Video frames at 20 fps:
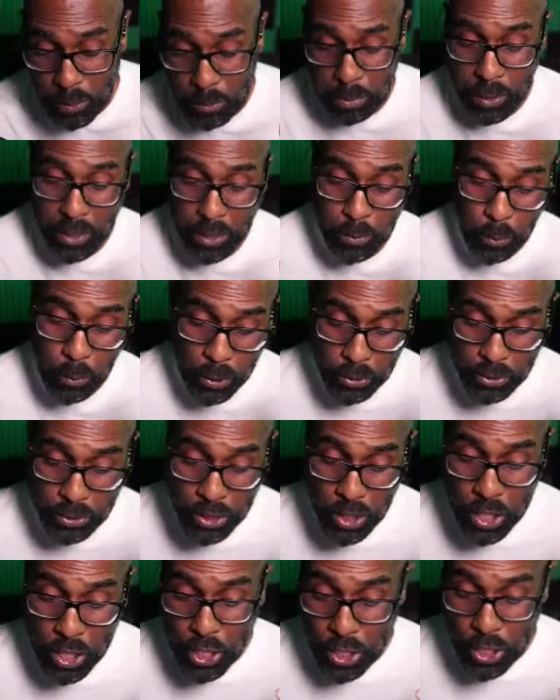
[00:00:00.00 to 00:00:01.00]
works,
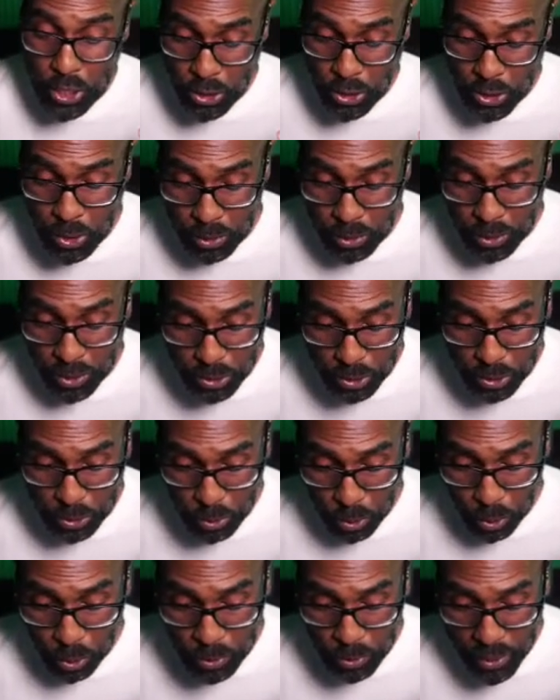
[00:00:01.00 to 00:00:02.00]
you can scroll
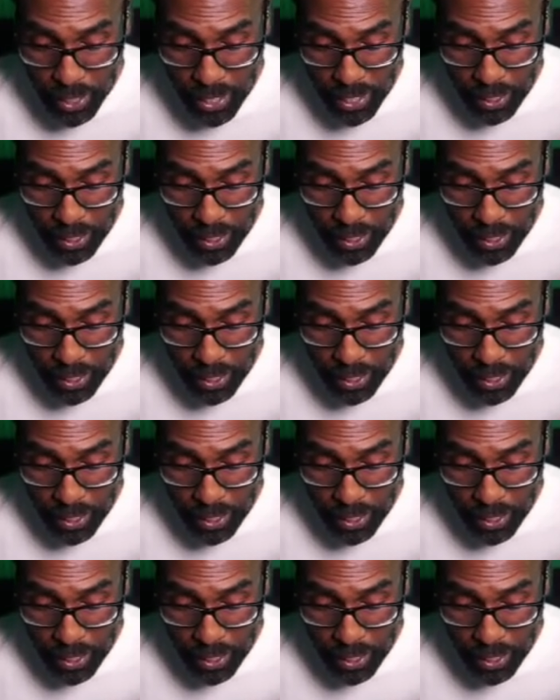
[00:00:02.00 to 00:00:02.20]
down